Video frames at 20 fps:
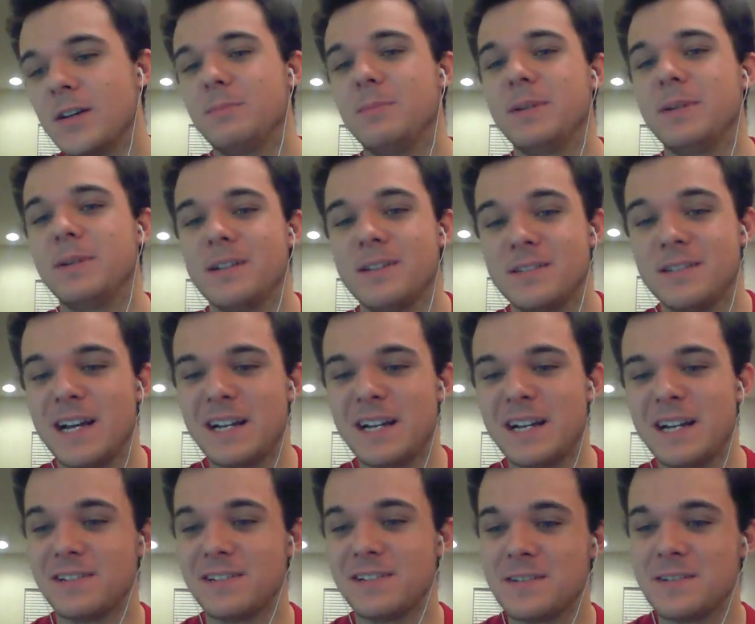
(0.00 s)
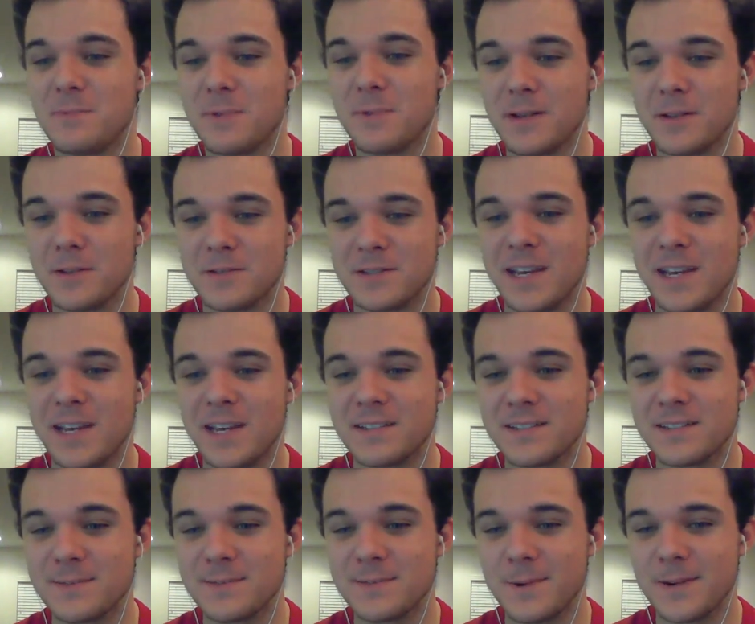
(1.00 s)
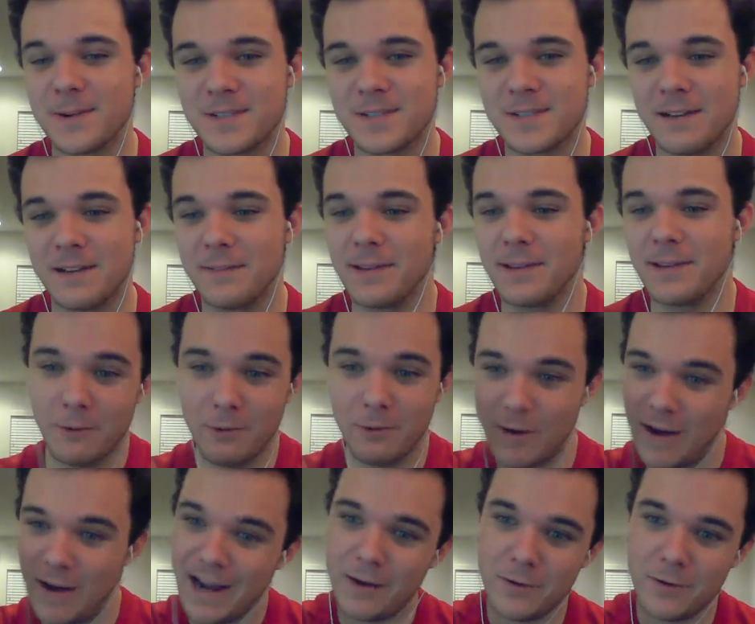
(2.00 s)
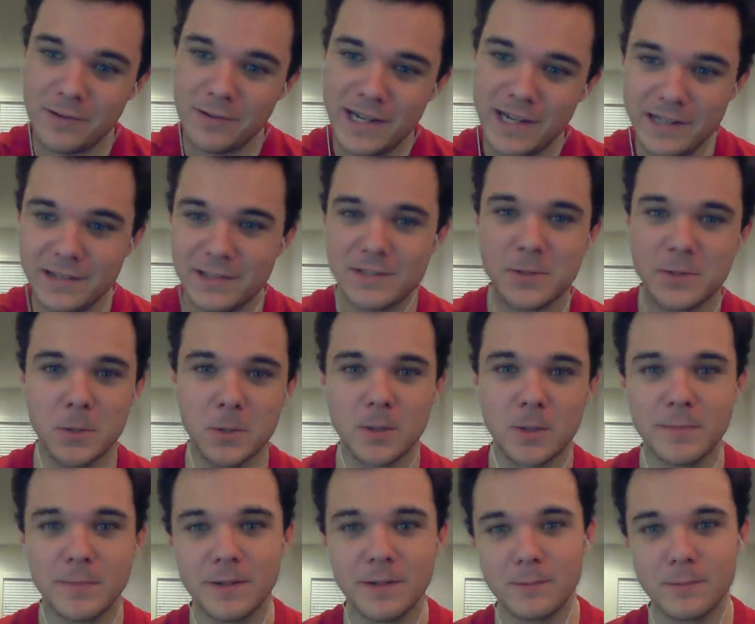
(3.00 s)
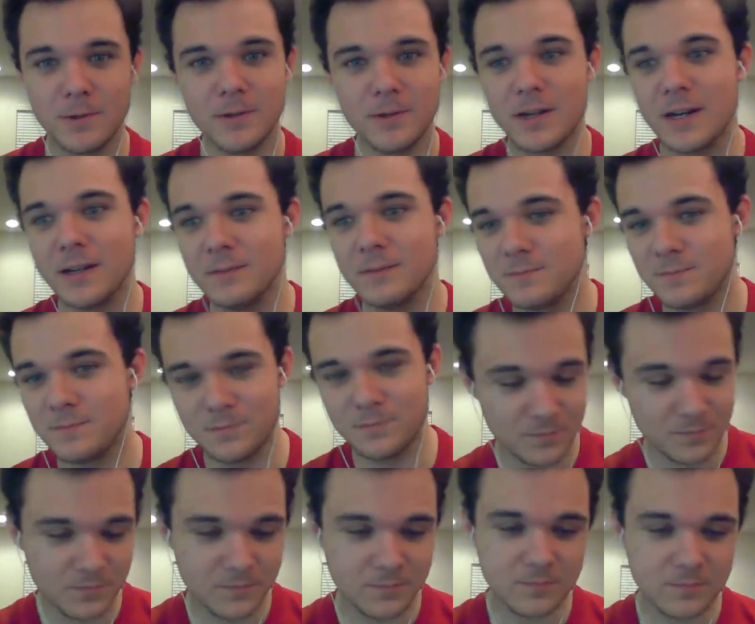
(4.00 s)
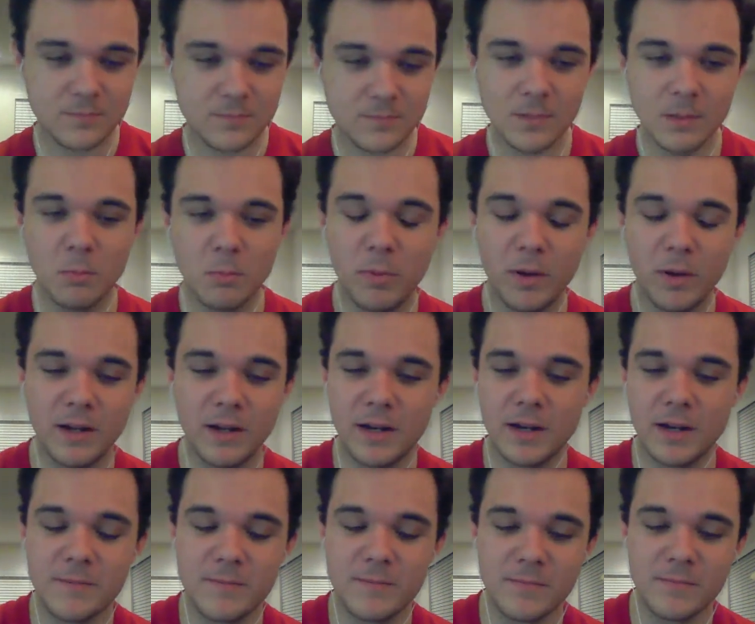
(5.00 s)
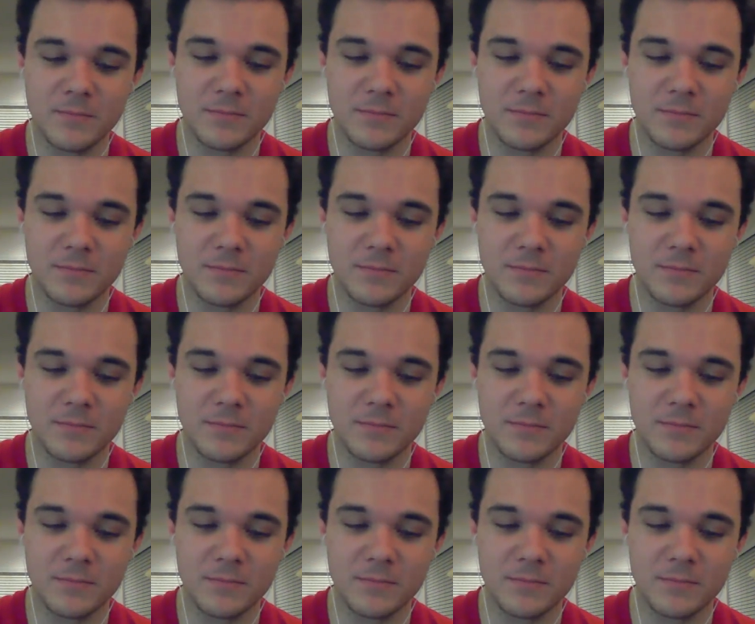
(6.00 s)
because Texas is one of those cases where it's kind of like, well, how are they in the tournament and we're not? But I